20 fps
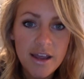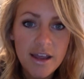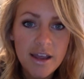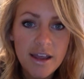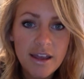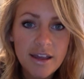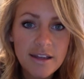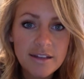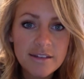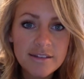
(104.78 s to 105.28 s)

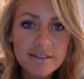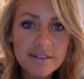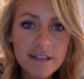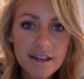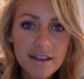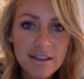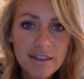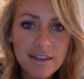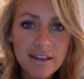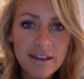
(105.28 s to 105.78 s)
And
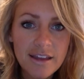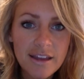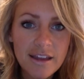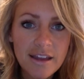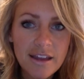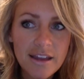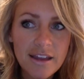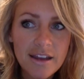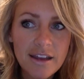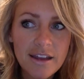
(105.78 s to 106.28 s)

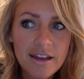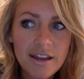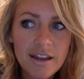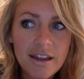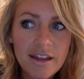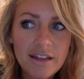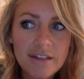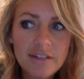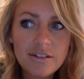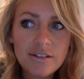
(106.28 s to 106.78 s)
secondly,
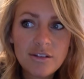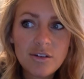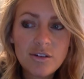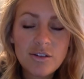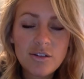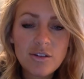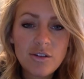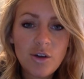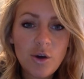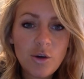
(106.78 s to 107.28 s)
it
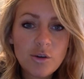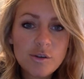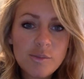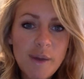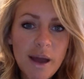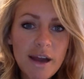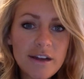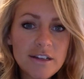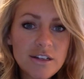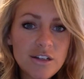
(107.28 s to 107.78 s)
goes
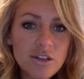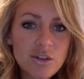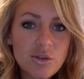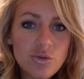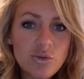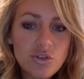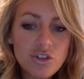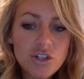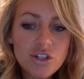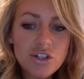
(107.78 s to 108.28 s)
back to
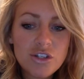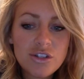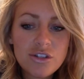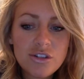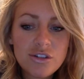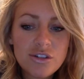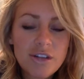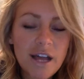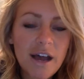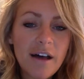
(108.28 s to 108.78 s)
you just
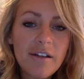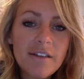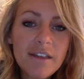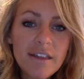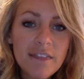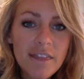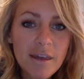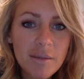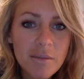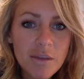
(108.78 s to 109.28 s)

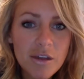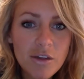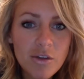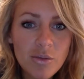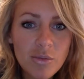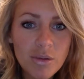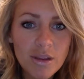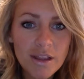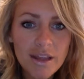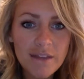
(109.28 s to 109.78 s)
telling them that you
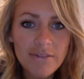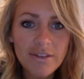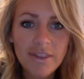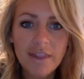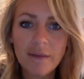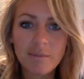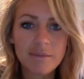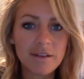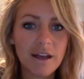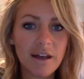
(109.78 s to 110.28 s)
believe in
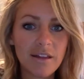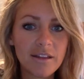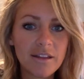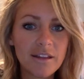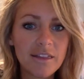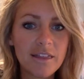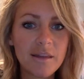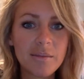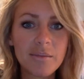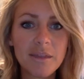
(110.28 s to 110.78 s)
them,
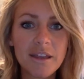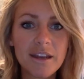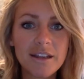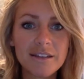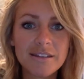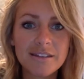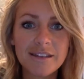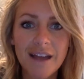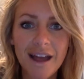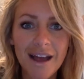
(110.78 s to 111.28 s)
telling them that
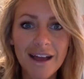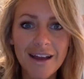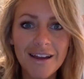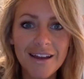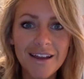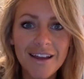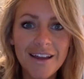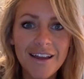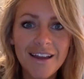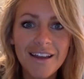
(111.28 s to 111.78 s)
it's not
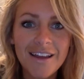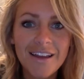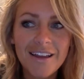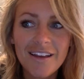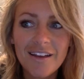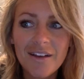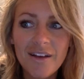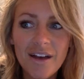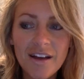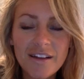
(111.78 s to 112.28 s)

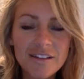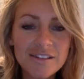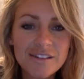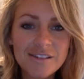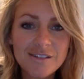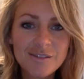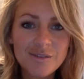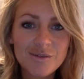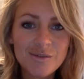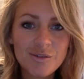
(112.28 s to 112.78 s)

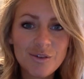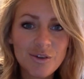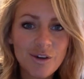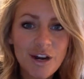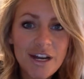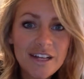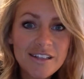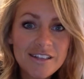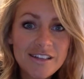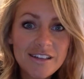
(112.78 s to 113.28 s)
as
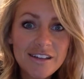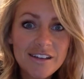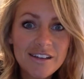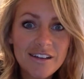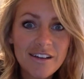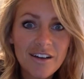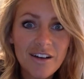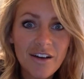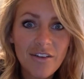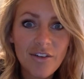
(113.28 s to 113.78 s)

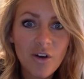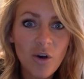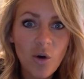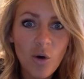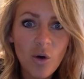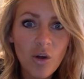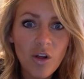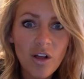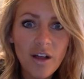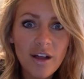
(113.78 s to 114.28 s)
crazy of a
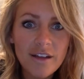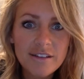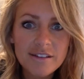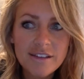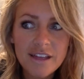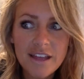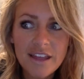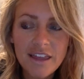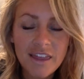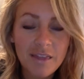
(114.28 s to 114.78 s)
goal as
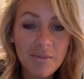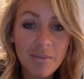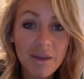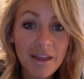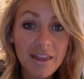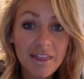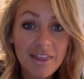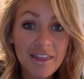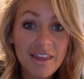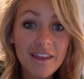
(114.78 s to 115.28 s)
they
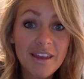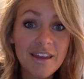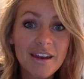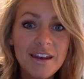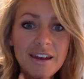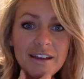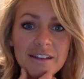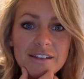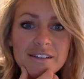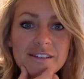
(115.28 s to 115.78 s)
might think it
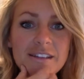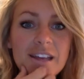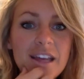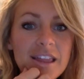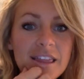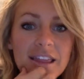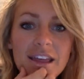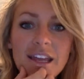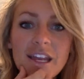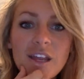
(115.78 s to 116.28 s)
is,
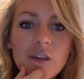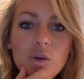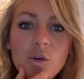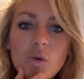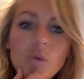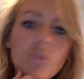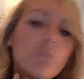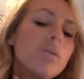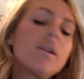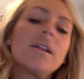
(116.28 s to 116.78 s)
and that
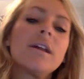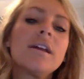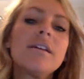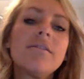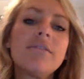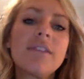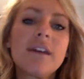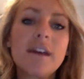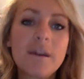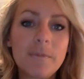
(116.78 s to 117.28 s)
you
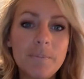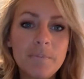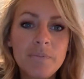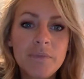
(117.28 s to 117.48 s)
believe that